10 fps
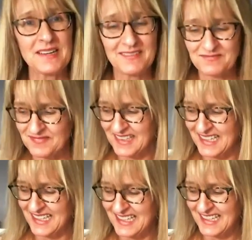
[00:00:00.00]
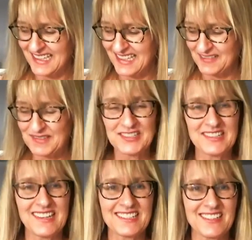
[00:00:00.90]
I'm, I've been doing a
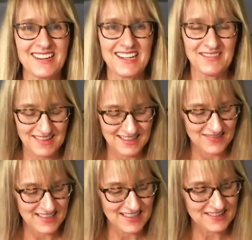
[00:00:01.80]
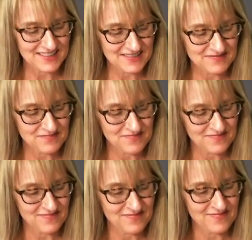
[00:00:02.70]
lot of talking with these videos.
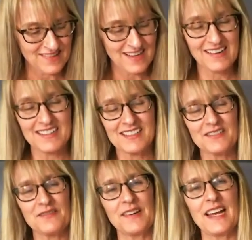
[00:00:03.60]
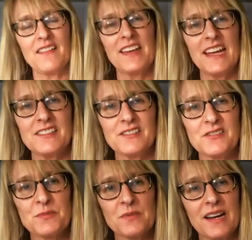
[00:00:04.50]
All right, so we have the Ace of
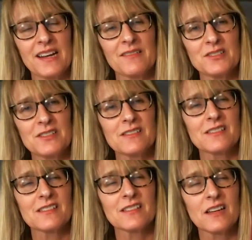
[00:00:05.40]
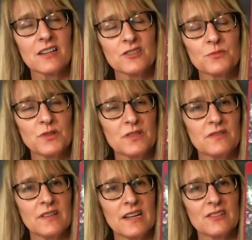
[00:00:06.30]
Spring, which is such
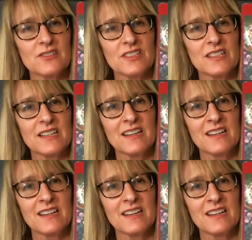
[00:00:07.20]
beautiful energy.